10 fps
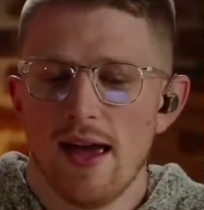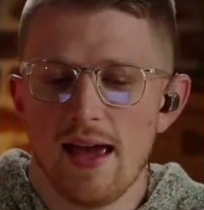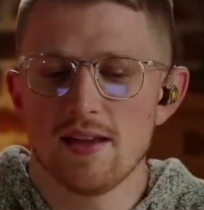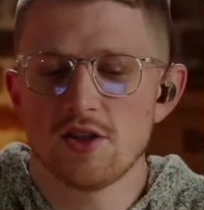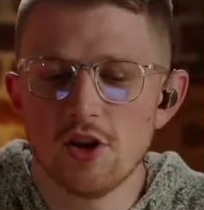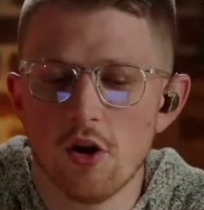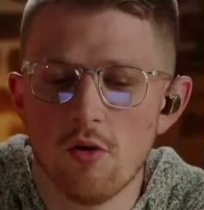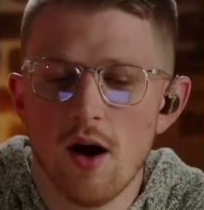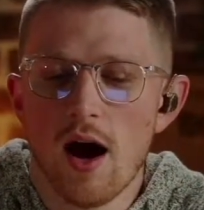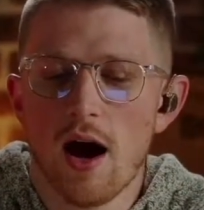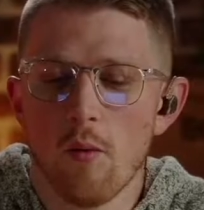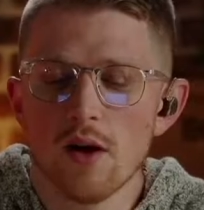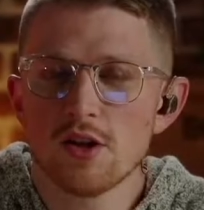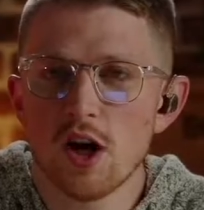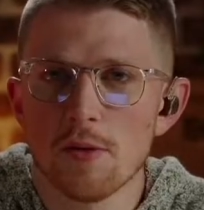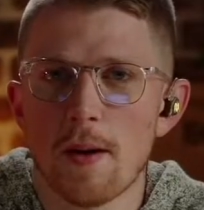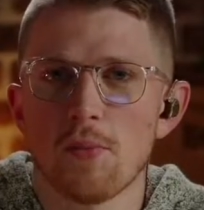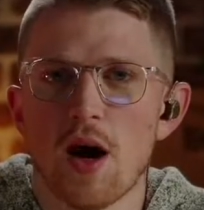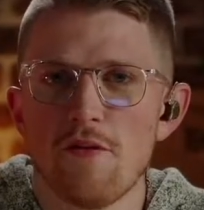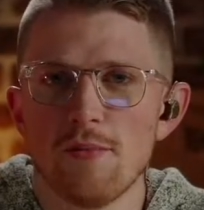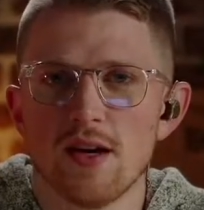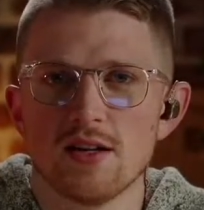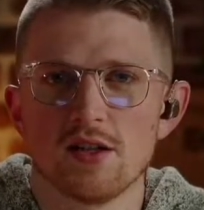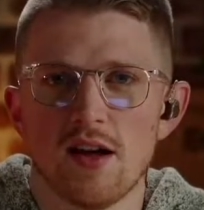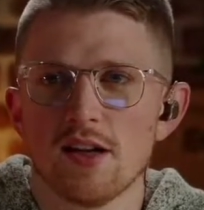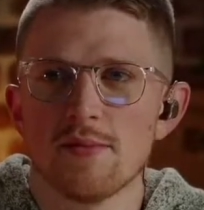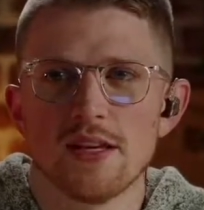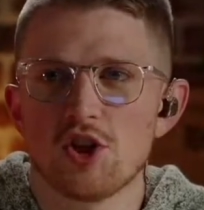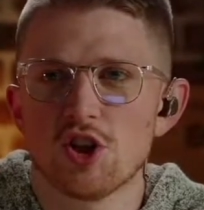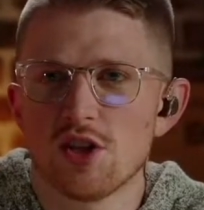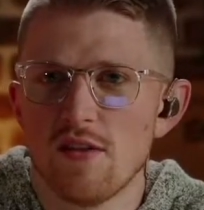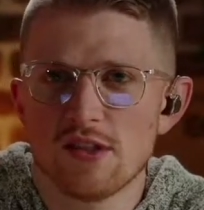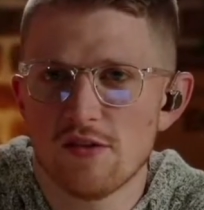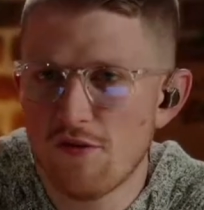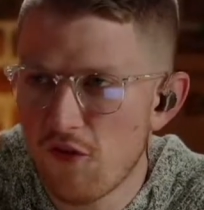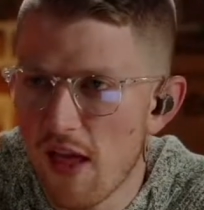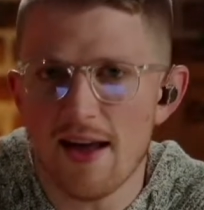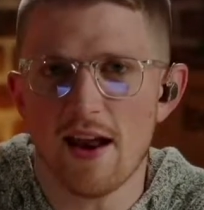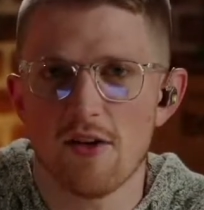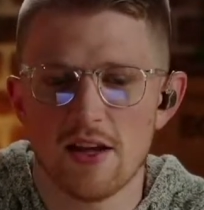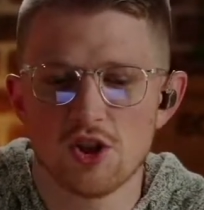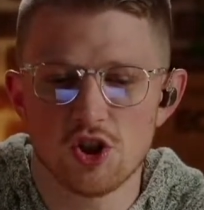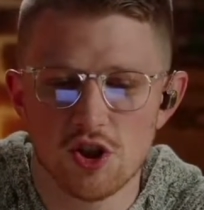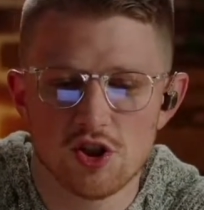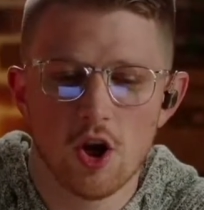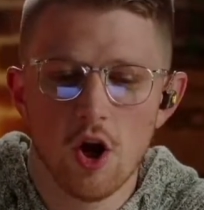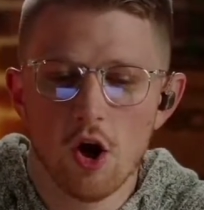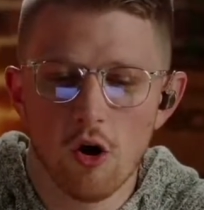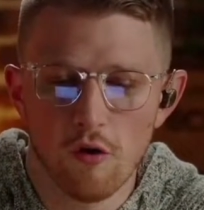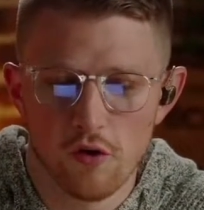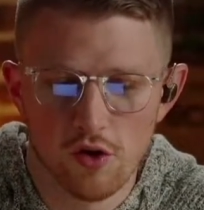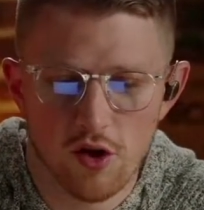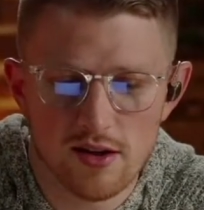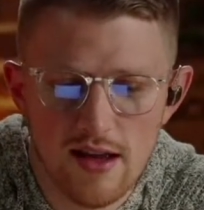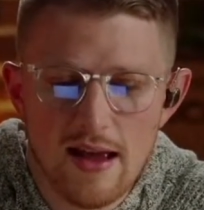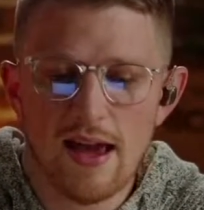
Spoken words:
And so I want to talk about profit, because a lot of times it's just flat out, it's just overlooked.